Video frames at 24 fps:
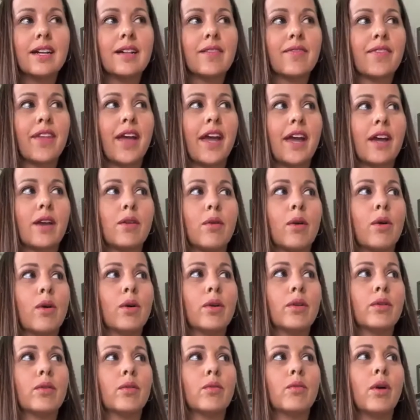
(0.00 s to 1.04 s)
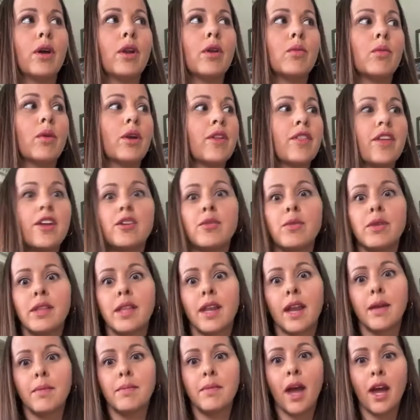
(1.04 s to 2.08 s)
Like, well, what are they doing that
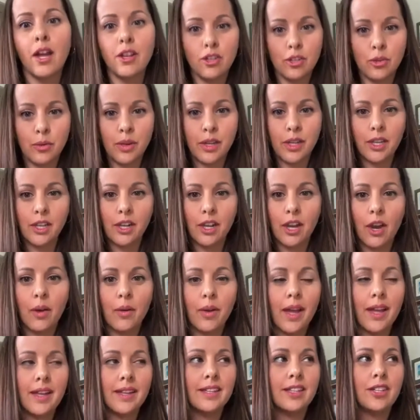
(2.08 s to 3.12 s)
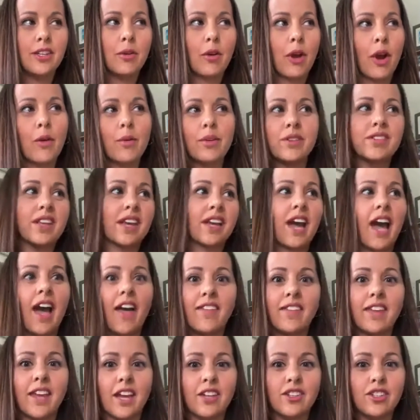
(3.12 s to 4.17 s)
I'm not doing, And you're always like on
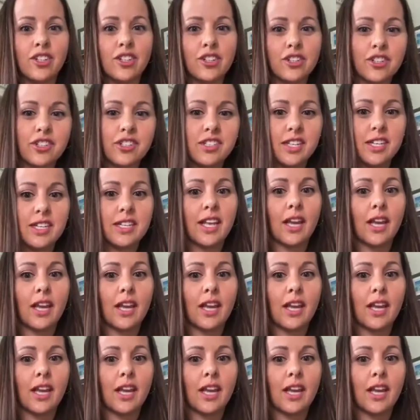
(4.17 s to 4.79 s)
the edge of your seat, like